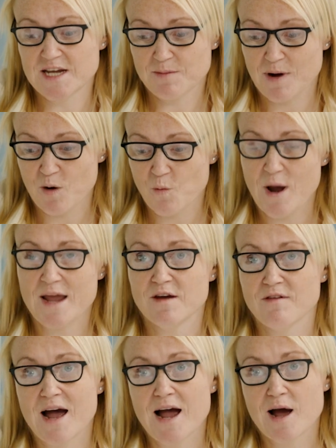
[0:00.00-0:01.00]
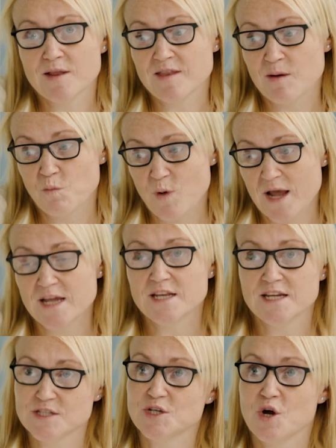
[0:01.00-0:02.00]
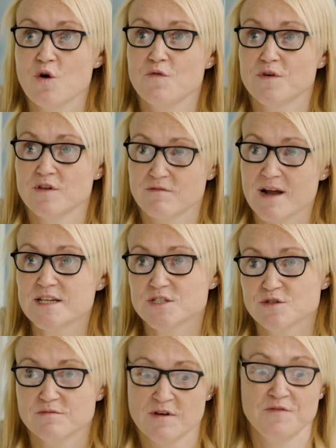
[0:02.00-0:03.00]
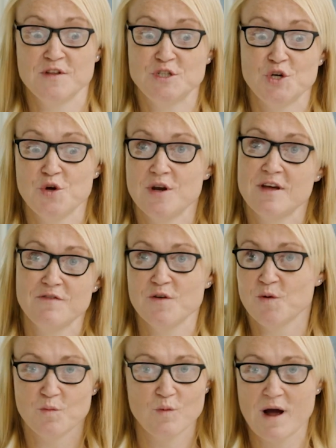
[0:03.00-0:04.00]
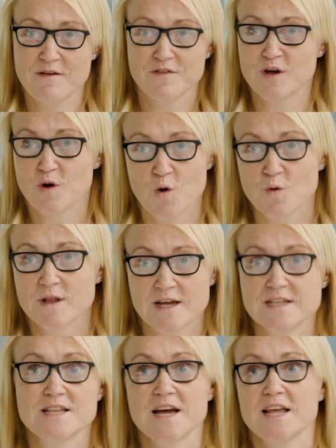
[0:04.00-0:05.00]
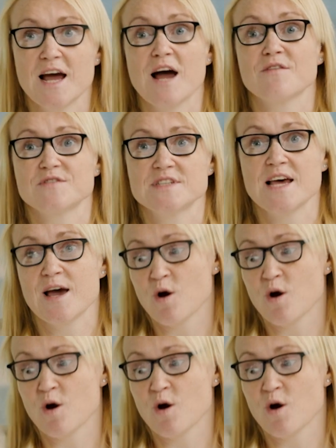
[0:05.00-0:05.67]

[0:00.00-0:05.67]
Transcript: about where you're at and then where you need to go for the rest of the journey for whatever the goal is that you have set,